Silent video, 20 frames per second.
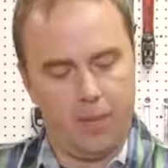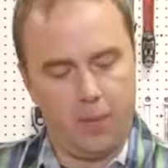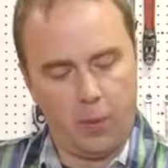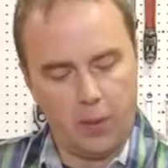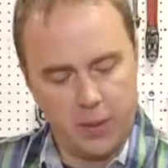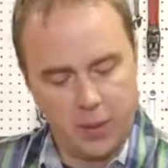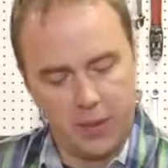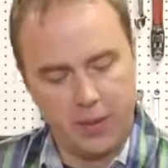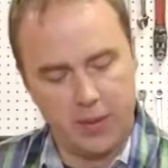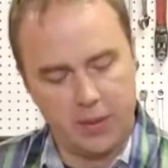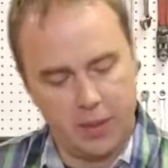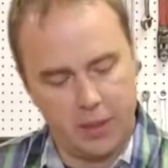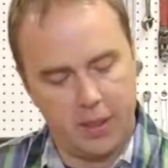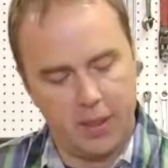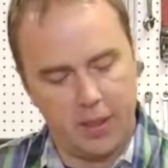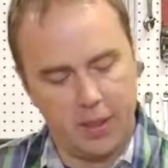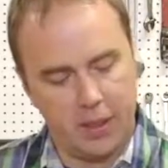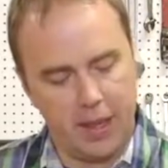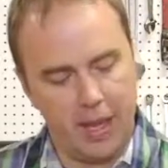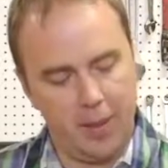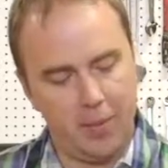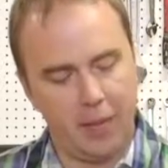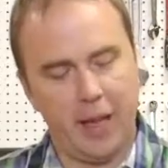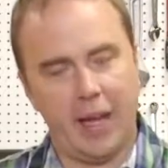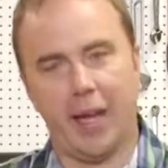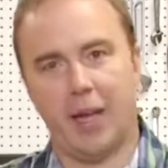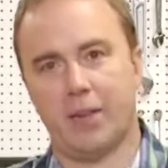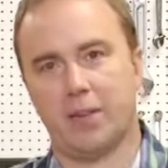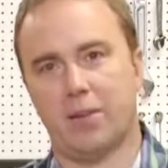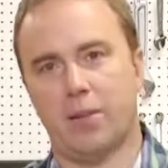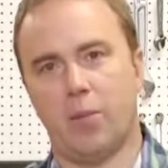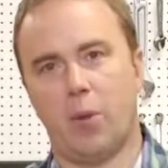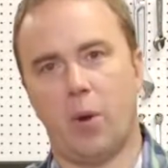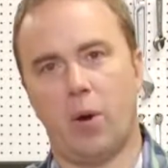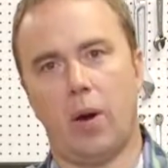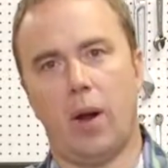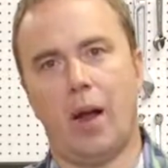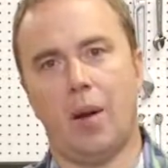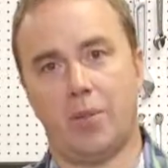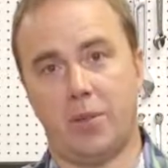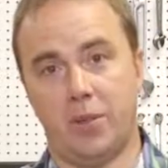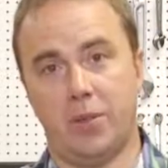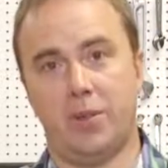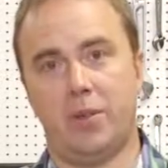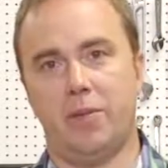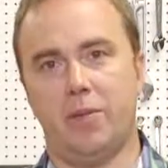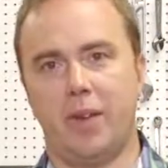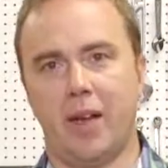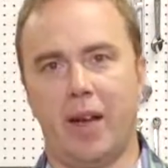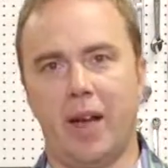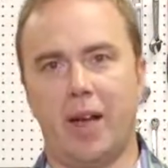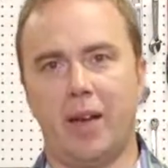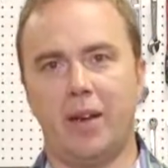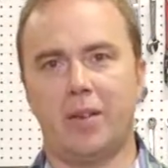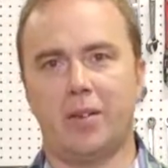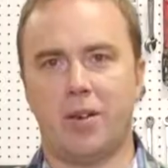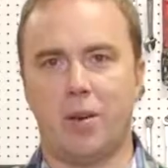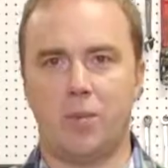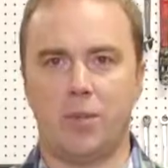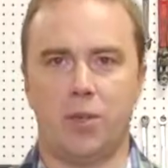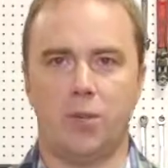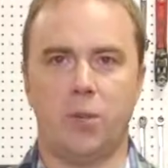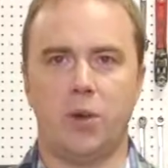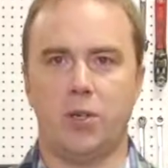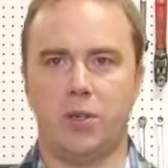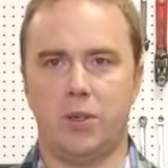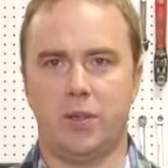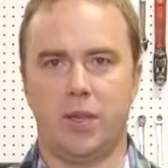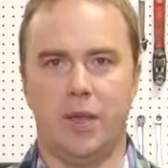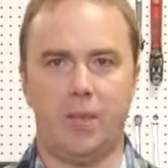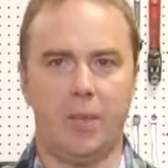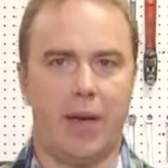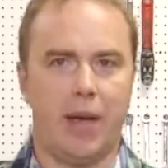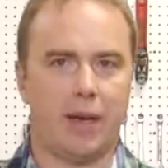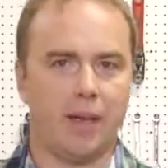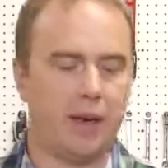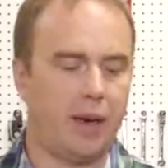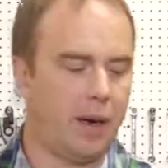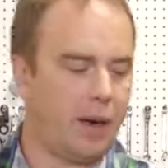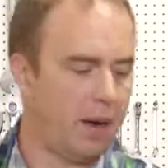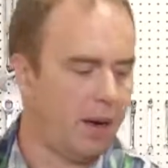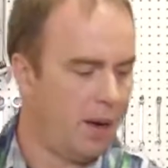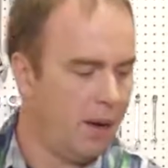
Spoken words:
more signals that the cable has, the more options you've got in terms of what you send back there.